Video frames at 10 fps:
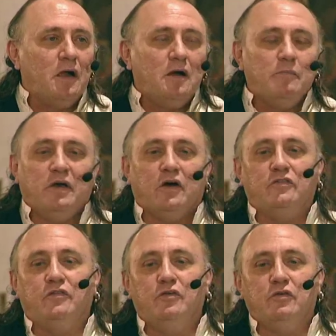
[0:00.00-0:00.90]
Because
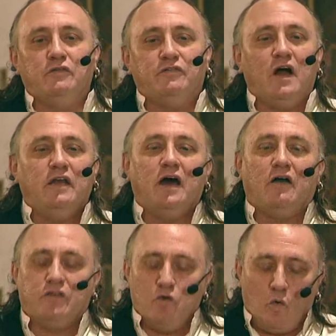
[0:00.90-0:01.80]
if you can find
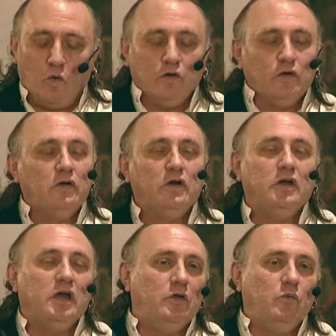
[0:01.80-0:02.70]
out the order
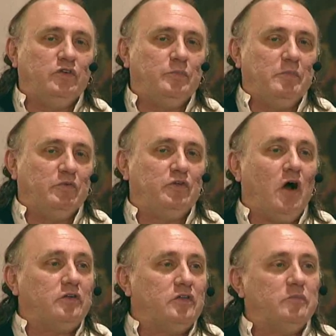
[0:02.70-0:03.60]
in which people
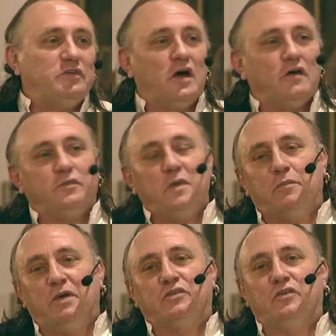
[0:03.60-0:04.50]
talk to themselves, make
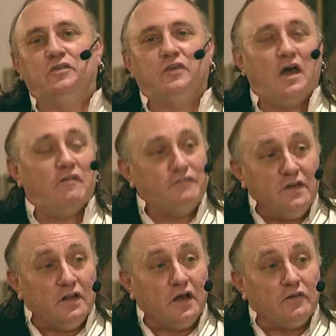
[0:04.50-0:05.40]
pictures, and have
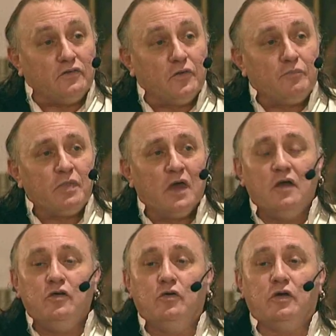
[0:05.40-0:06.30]
feelings,
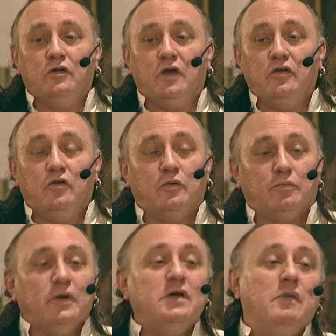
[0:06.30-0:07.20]
you can
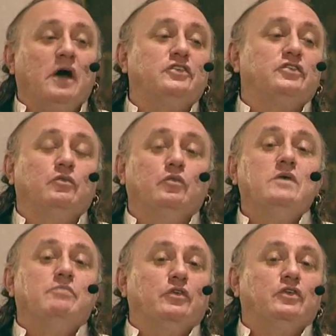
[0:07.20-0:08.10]
pretty much
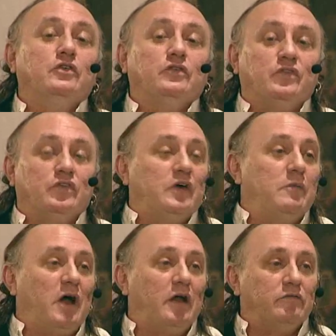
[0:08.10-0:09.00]
reproduce the same
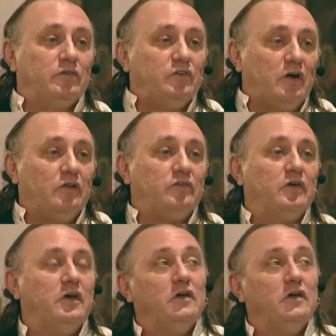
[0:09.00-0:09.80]
kind of results.